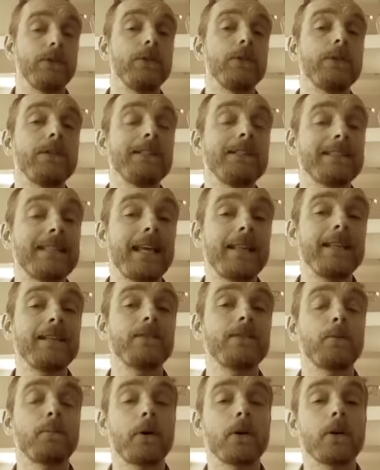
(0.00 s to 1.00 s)
You can set
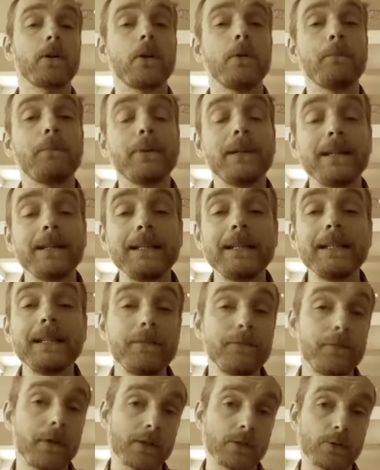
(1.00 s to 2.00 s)
this up on a completely
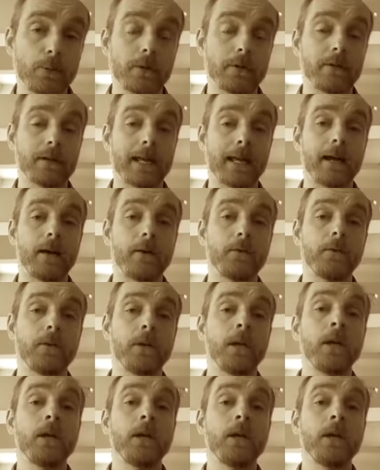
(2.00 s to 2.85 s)
fresh Twitter account.